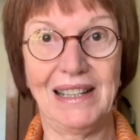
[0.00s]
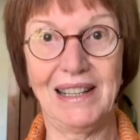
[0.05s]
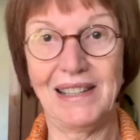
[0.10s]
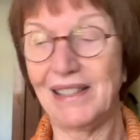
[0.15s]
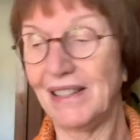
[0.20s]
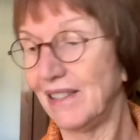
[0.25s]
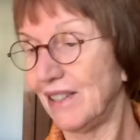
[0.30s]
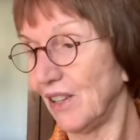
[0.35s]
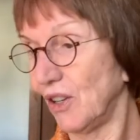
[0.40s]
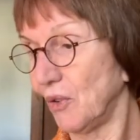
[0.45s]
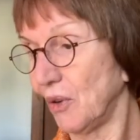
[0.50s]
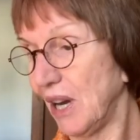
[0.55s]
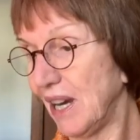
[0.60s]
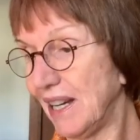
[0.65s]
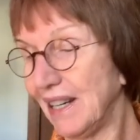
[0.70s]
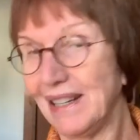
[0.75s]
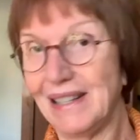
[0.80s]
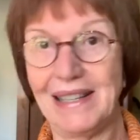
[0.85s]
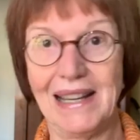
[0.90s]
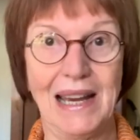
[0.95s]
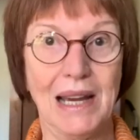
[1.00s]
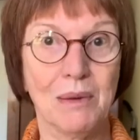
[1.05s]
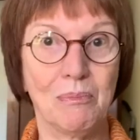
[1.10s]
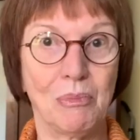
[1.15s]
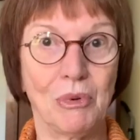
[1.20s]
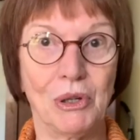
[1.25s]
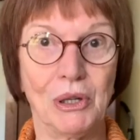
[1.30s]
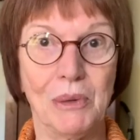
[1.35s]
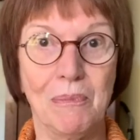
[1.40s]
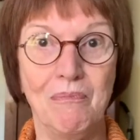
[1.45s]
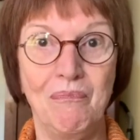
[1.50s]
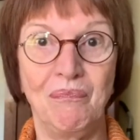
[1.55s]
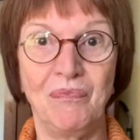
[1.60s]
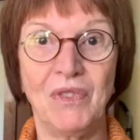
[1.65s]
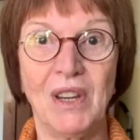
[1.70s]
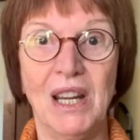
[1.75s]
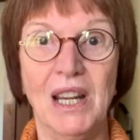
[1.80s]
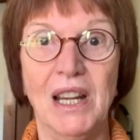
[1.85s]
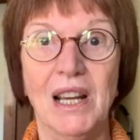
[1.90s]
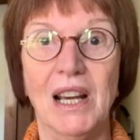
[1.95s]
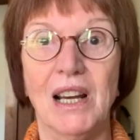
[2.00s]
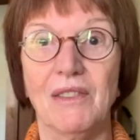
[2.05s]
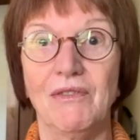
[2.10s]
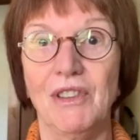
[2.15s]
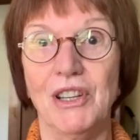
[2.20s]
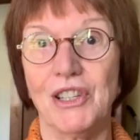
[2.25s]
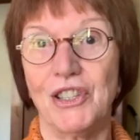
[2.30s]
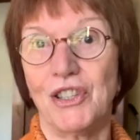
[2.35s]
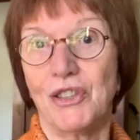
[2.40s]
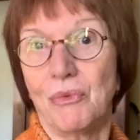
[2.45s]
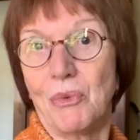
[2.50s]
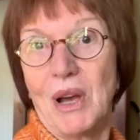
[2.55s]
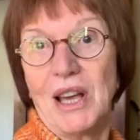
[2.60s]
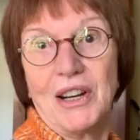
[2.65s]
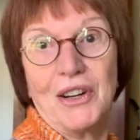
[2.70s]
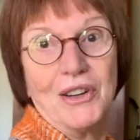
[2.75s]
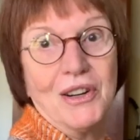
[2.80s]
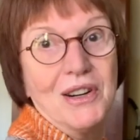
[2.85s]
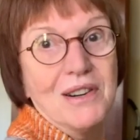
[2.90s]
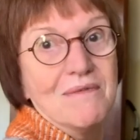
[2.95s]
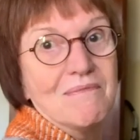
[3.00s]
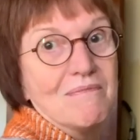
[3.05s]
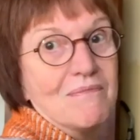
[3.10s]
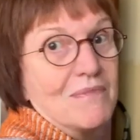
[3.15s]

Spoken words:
This is a great example of this sweater.